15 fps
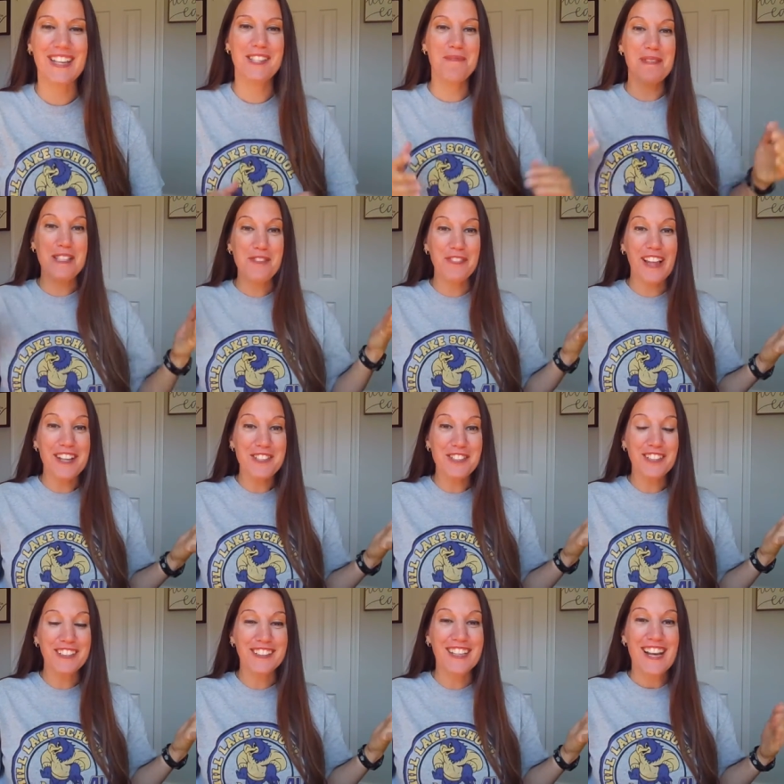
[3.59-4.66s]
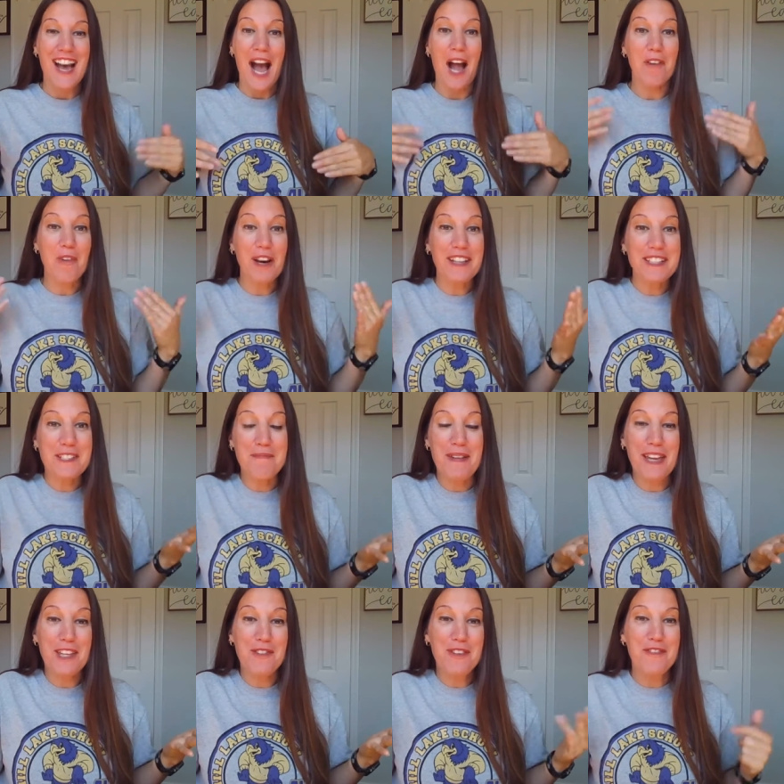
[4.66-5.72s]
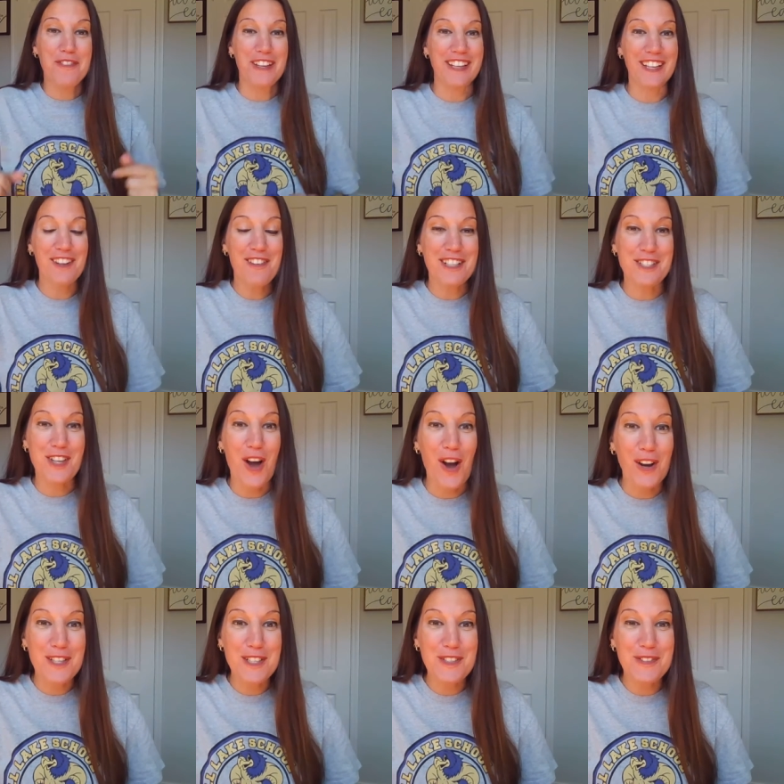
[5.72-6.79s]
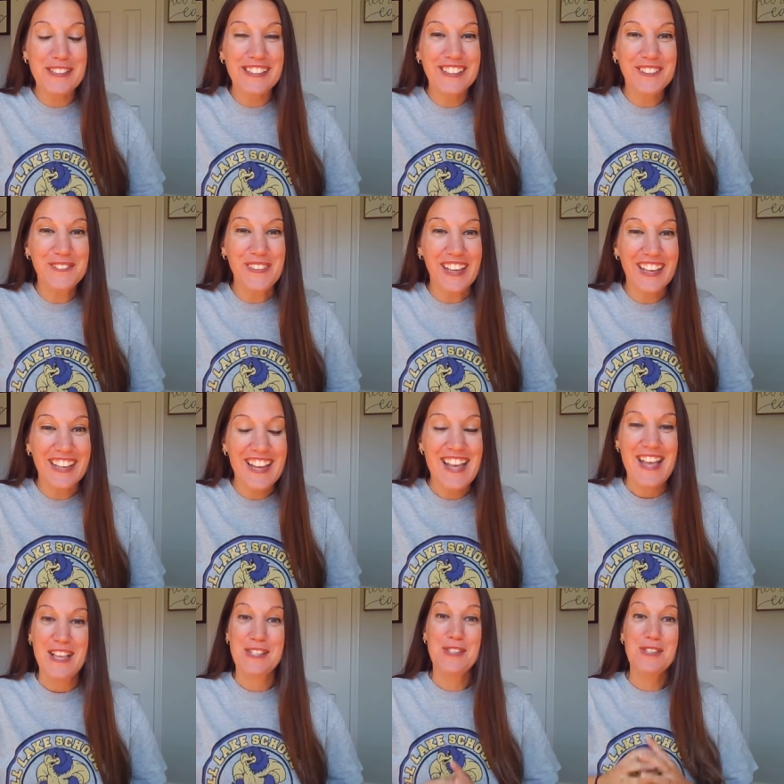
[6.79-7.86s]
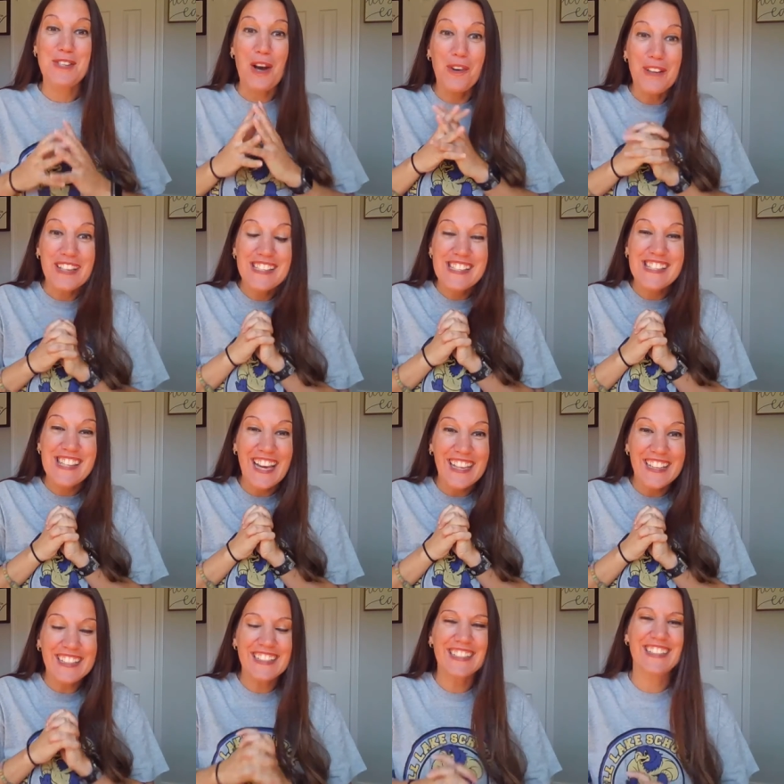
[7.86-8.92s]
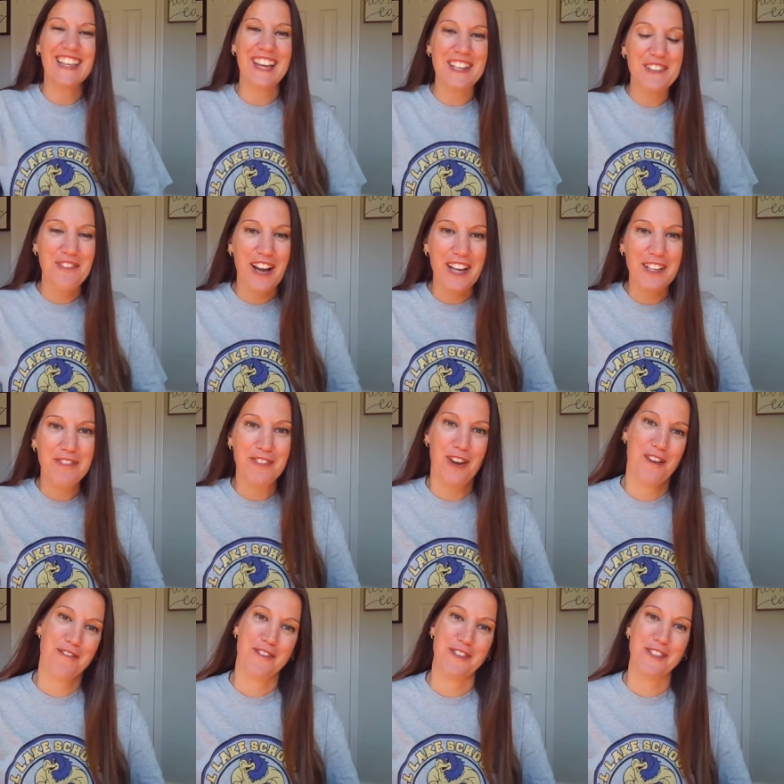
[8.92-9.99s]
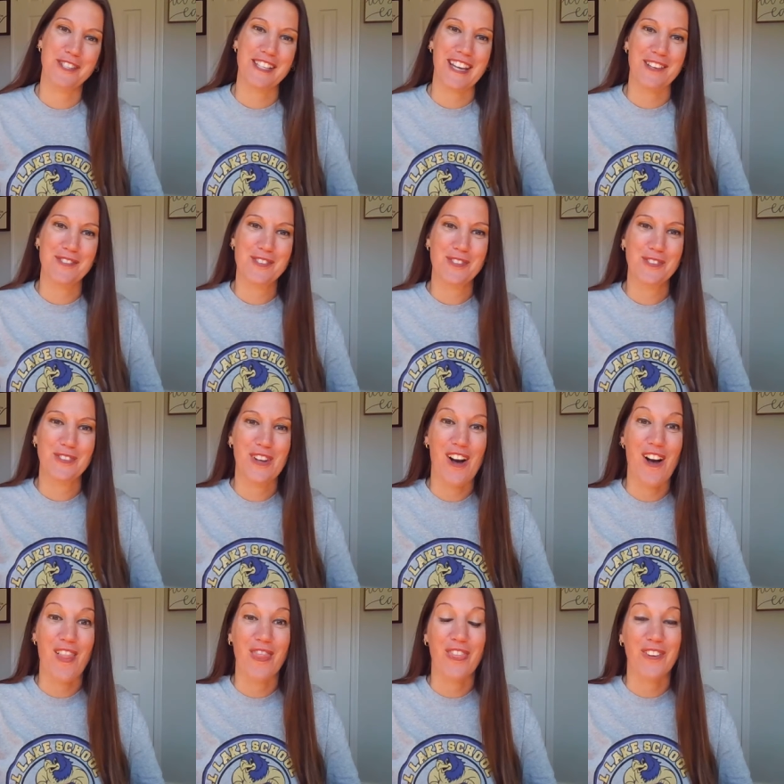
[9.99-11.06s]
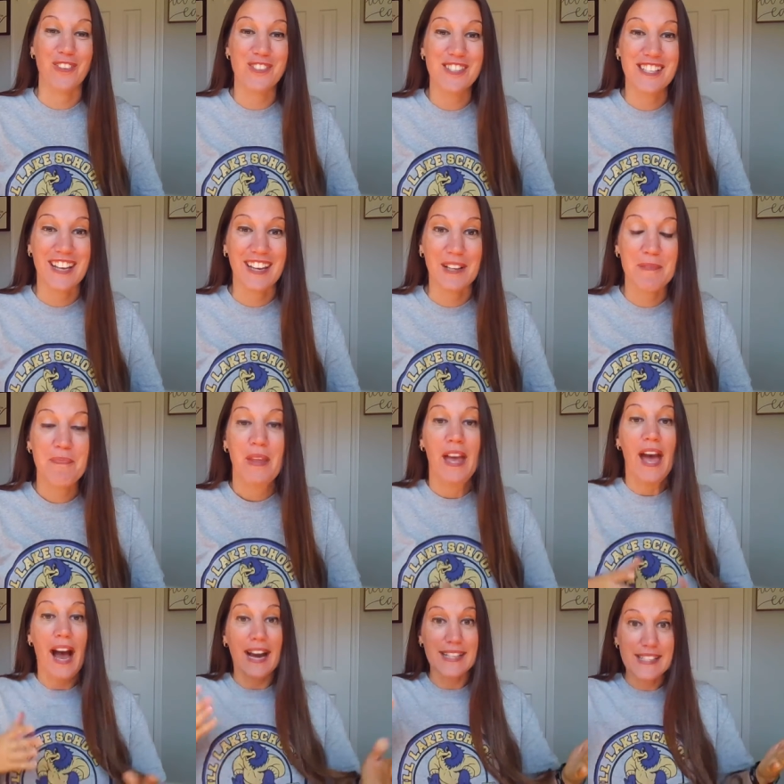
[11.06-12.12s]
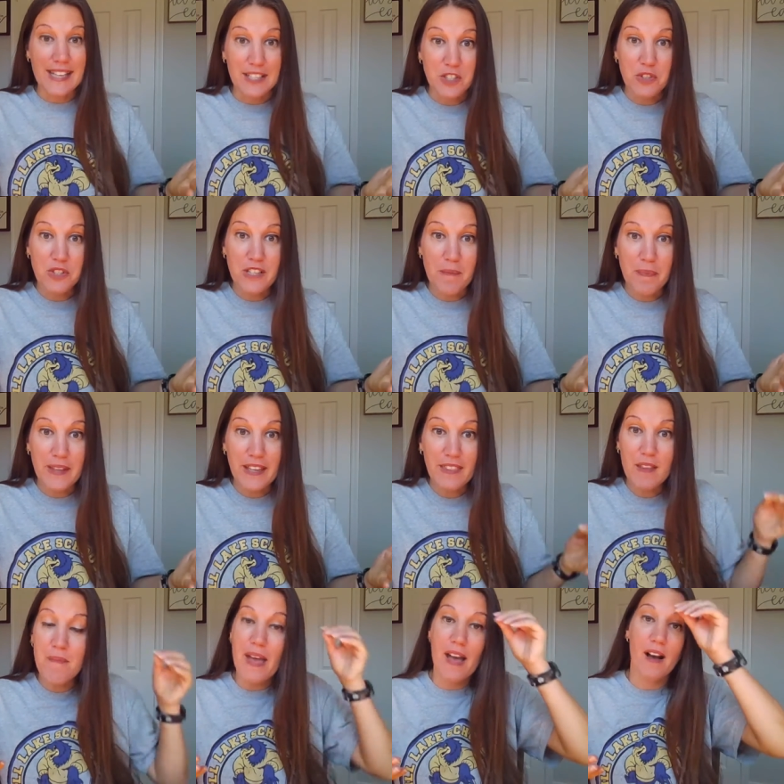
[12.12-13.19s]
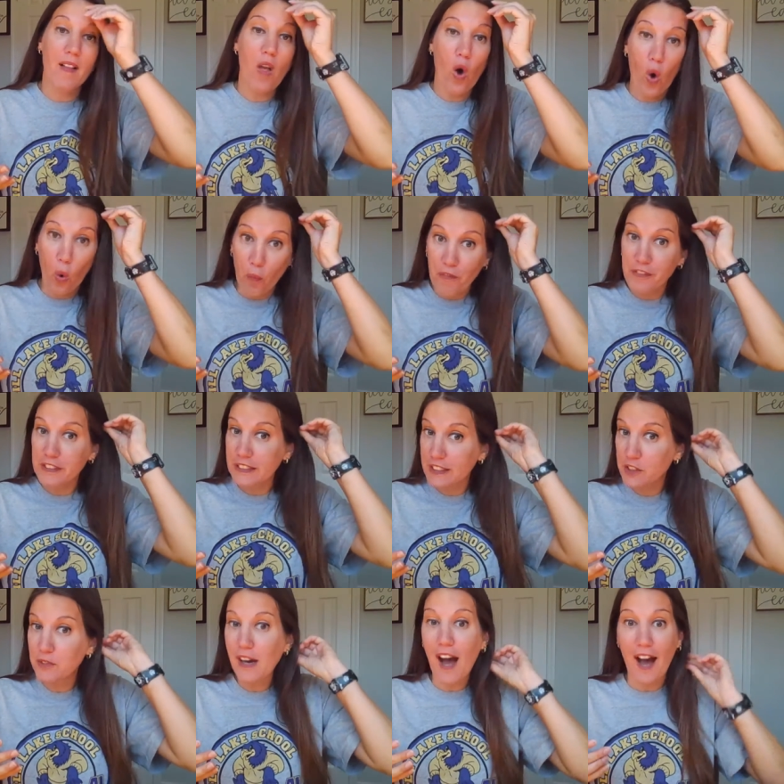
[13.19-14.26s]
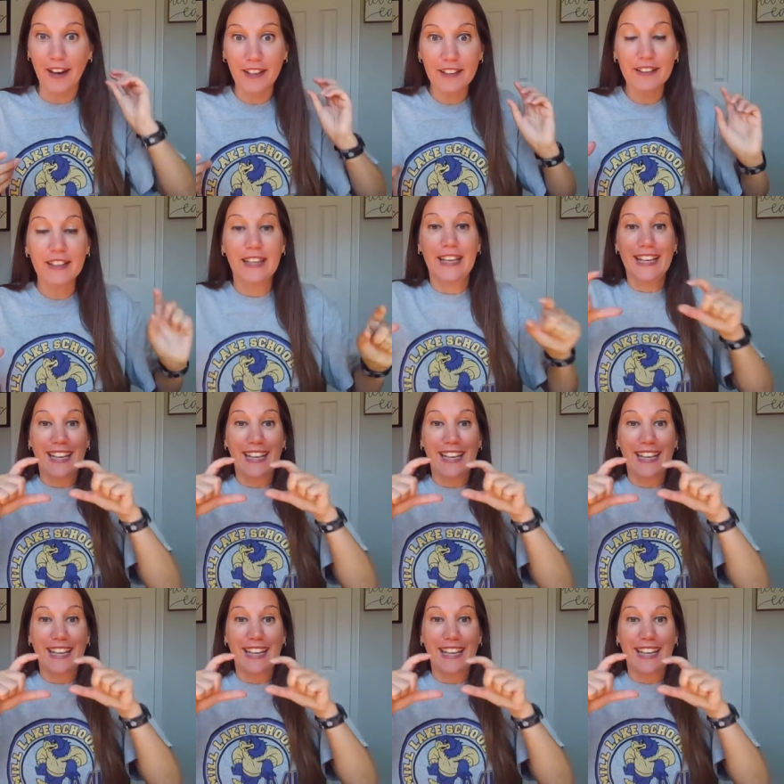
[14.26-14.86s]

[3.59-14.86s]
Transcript: It's Miss Fletcher. I wanted to make you a video and talk to you a little bit. So excited, getting ready for our first day of school on Thursday. I sent you something in the mail, hopefully you got it.